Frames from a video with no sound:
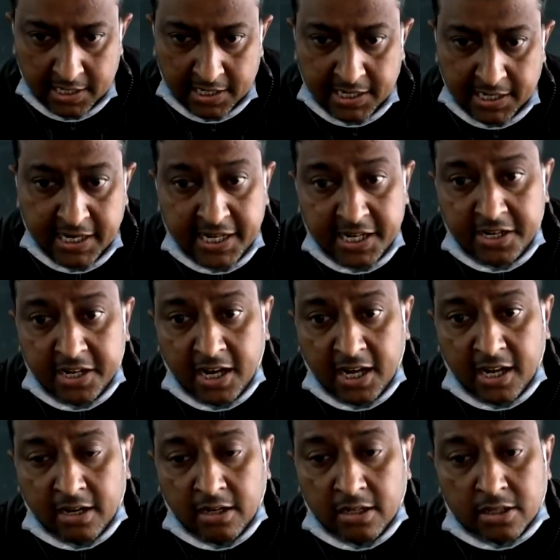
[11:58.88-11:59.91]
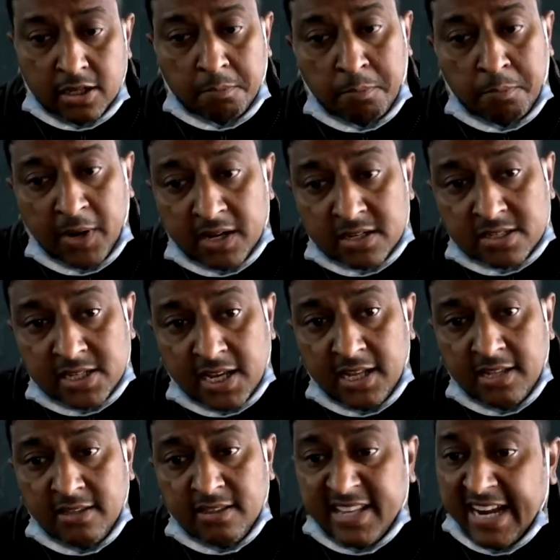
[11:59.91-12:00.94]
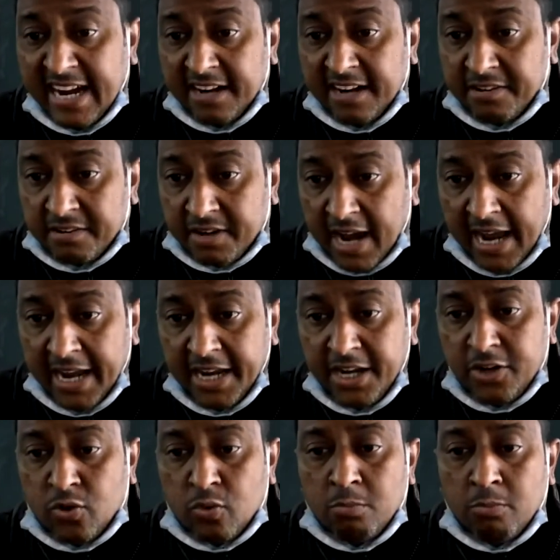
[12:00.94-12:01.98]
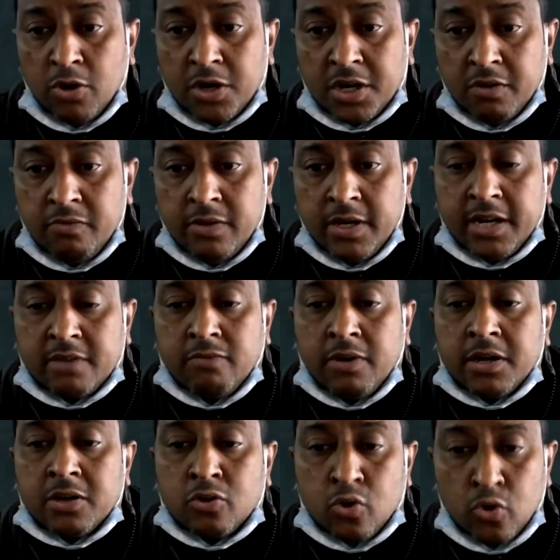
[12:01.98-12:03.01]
the person, they are trying to motivate one